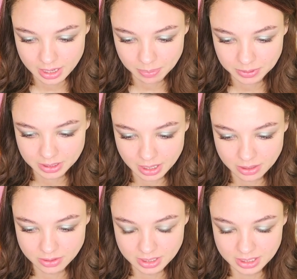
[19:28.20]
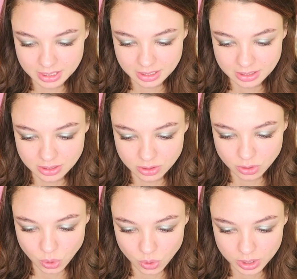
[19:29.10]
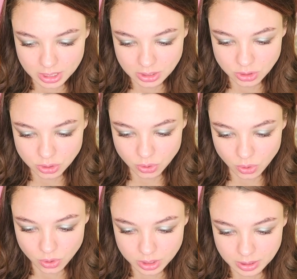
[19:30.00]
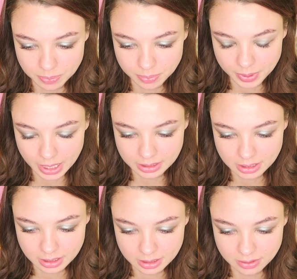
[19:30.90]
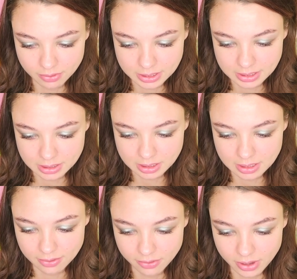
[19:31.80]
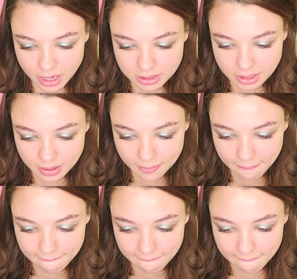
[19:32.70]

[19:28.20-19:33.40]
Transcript: I'm really trying to do all that women manicure stuff.